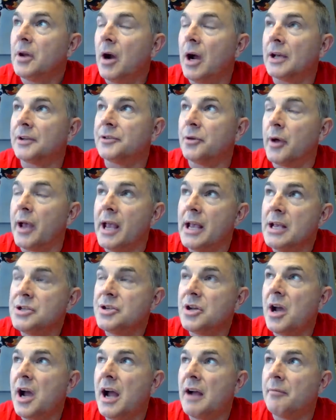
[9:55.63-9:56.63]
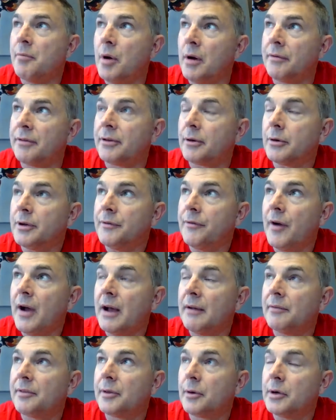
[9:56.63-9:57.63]
All right, so AGI above
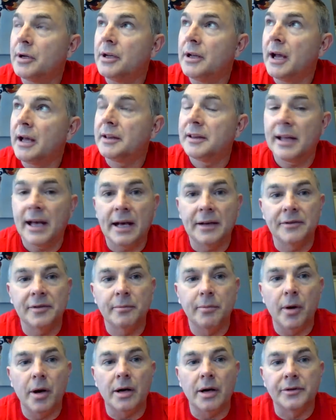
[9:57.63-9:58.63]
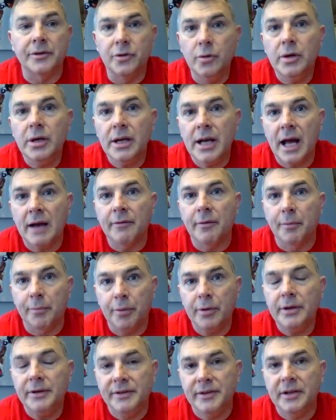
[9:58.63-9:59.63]
35, 39,000 bucks, you can have a
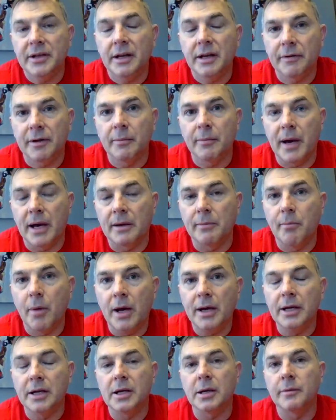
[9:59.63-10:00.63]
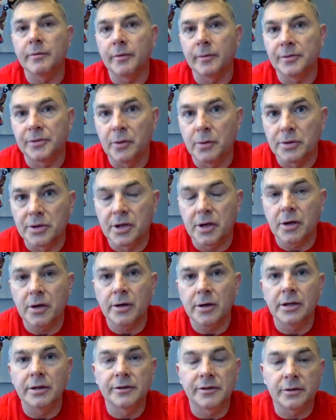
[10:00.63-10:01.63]
pretty significant amount of money come from Social
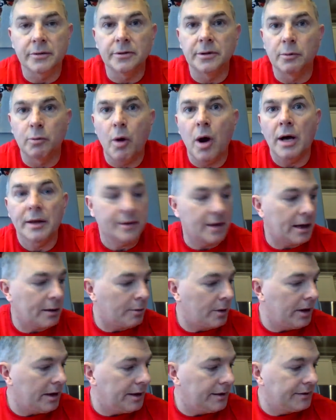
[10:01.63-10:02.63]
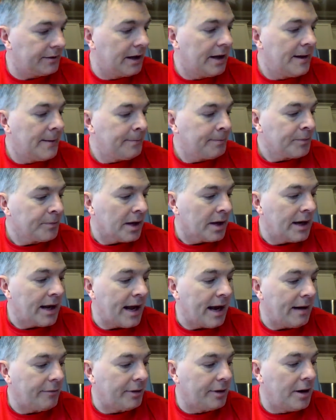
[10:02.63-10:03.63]
Security and certainly Roth IRAs and
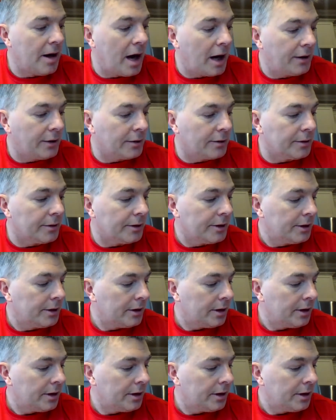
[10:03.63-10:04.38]
have another